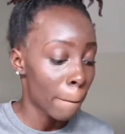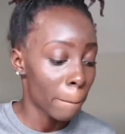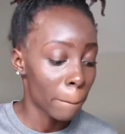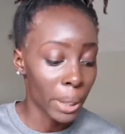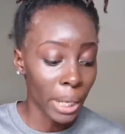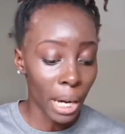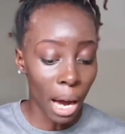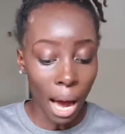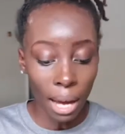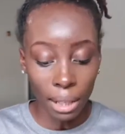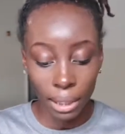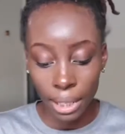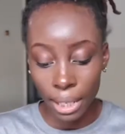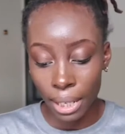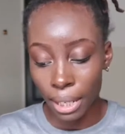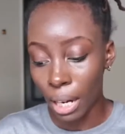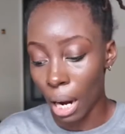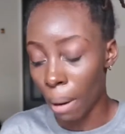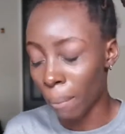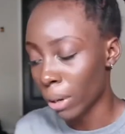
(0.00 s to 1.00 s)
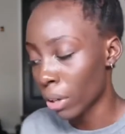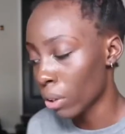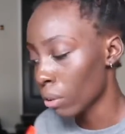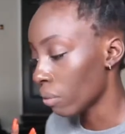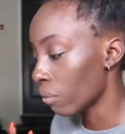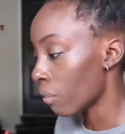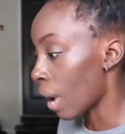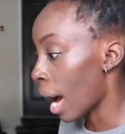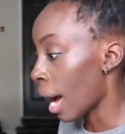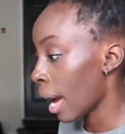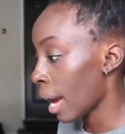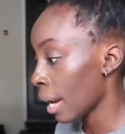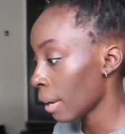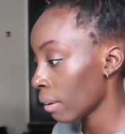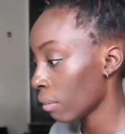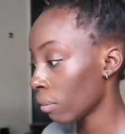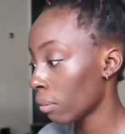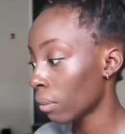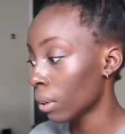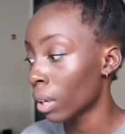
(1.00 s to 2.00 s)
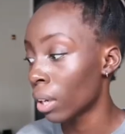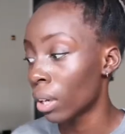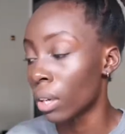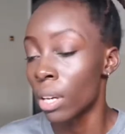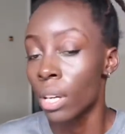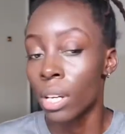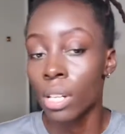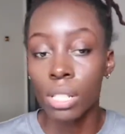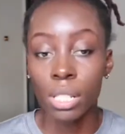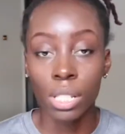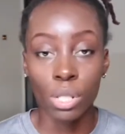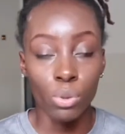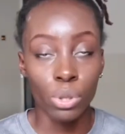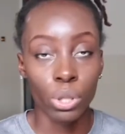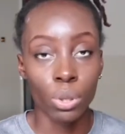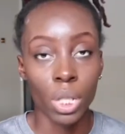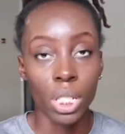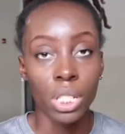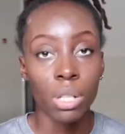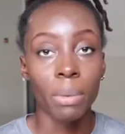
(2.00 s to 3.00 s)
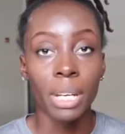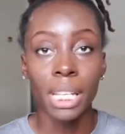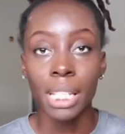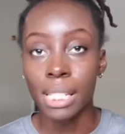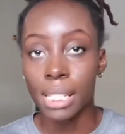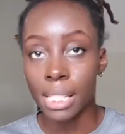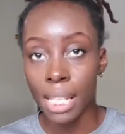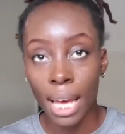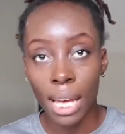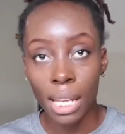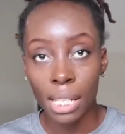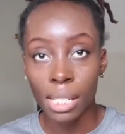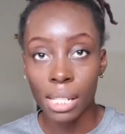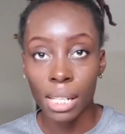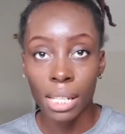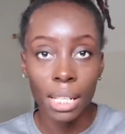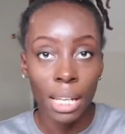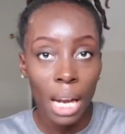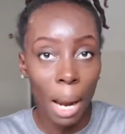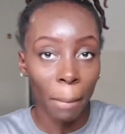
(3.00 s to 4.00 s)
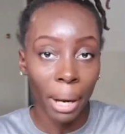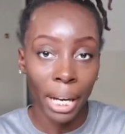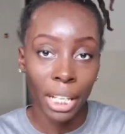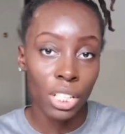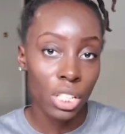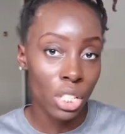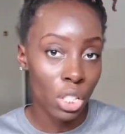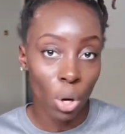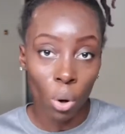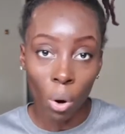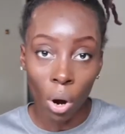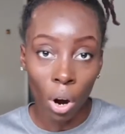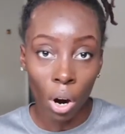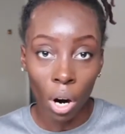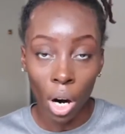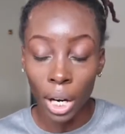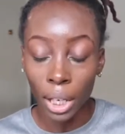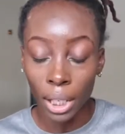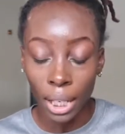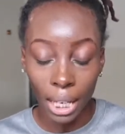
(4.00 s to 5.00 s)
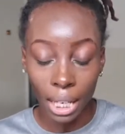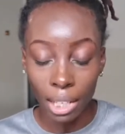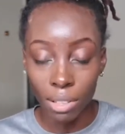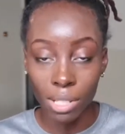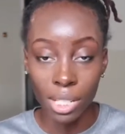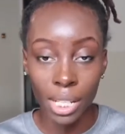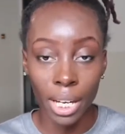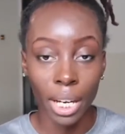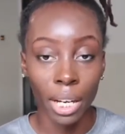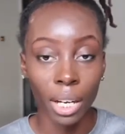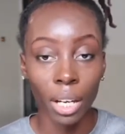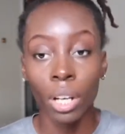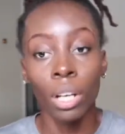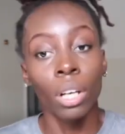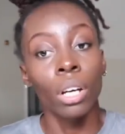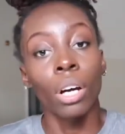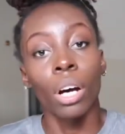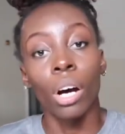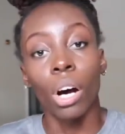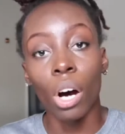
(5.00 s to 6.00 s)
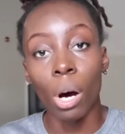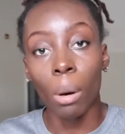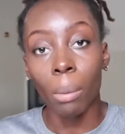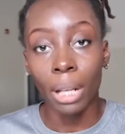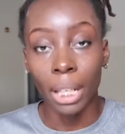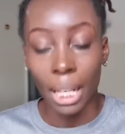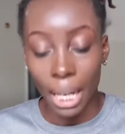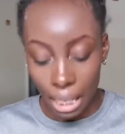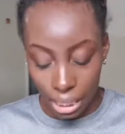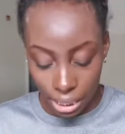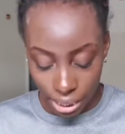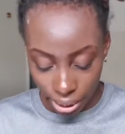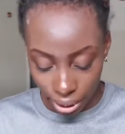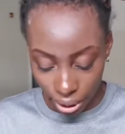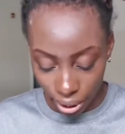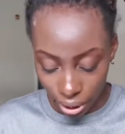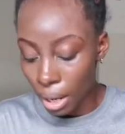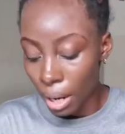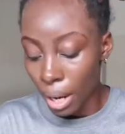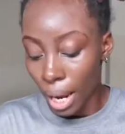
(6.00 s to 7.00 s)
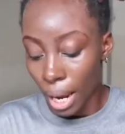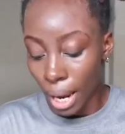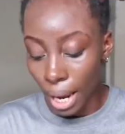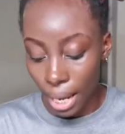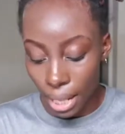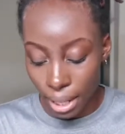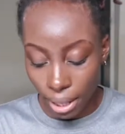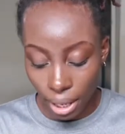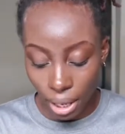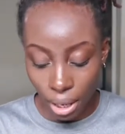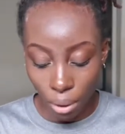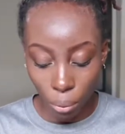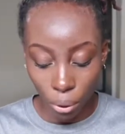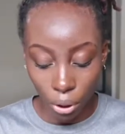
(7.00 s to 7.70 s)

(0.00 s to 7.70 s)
But I think I'm gonna do 5 since we're doing so many sets. And then I might just go hard, like I was saying, on my last set. And then we're